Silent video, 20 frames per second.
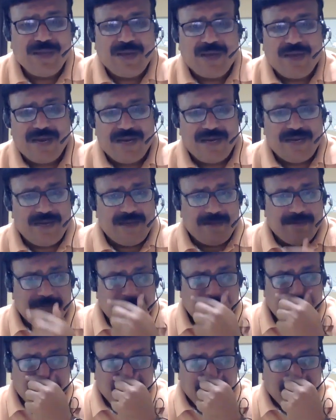and
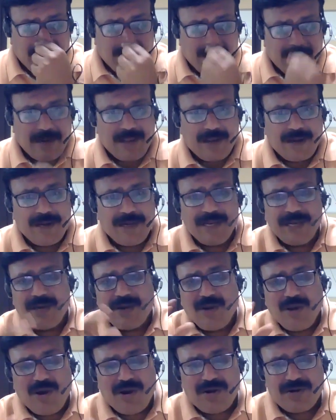people are learning
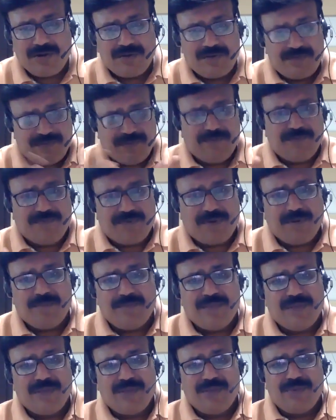a lot
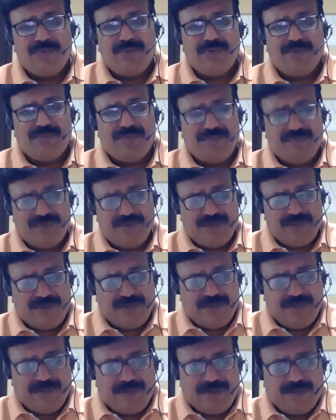from the YouTube.
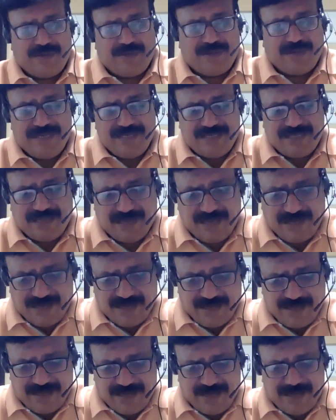Guys,
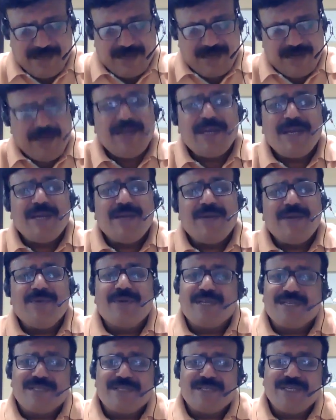related to
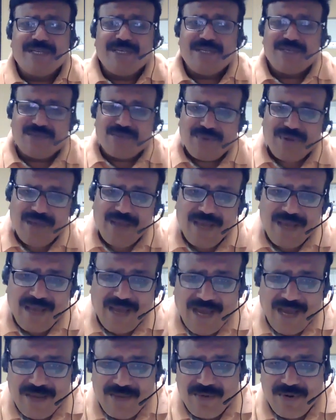testing today,
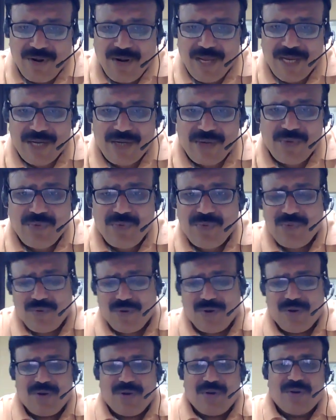I would like
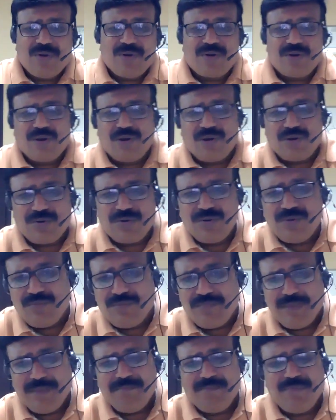to talk to you
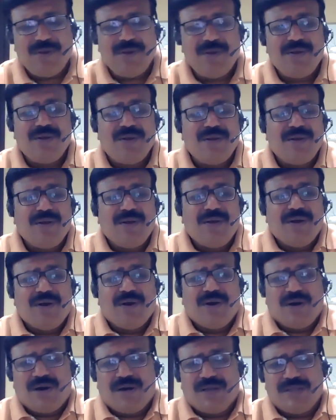people
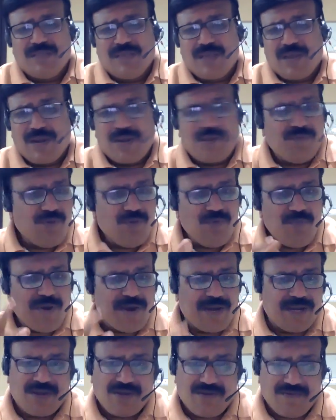on the review
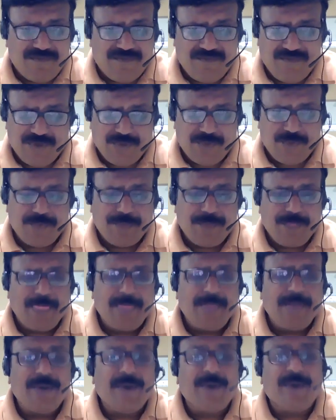point of view.
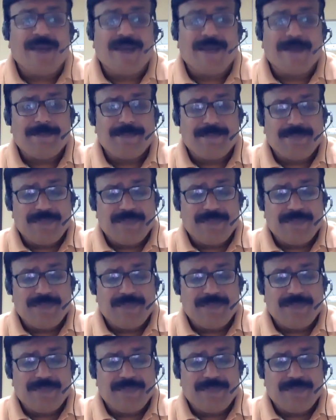Okay.